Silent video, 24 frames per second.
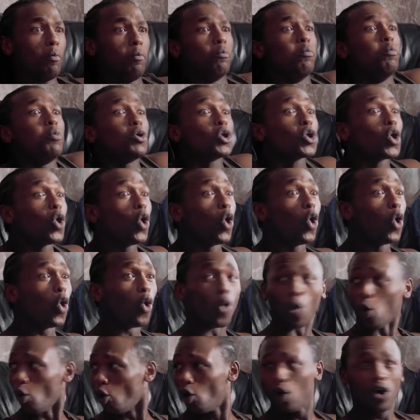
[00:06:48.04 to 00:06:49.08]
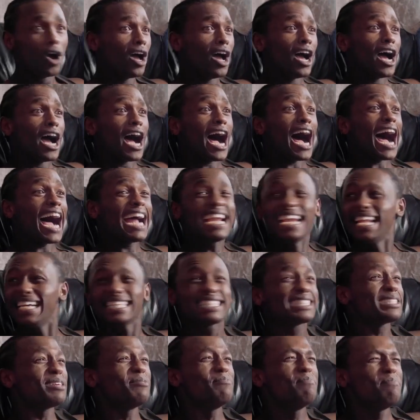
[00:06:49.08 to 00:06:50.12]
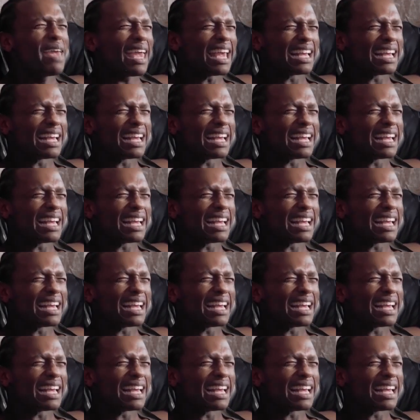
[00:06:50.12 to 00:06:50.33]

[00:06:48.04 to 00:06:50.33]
pale, but apati job. So nilipenda hiyo the